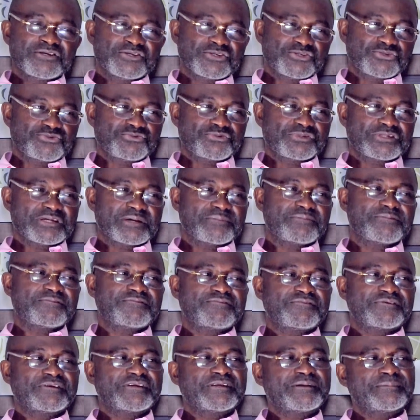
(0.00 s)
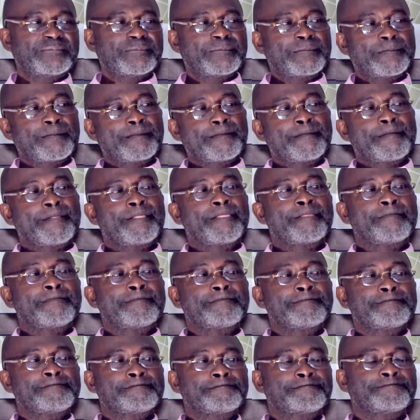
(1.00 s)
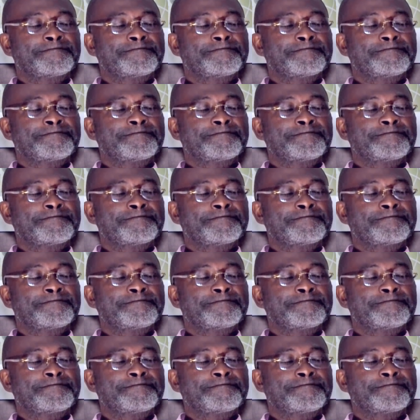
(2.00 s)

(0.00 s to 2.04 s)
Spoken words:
But Ghana no say no be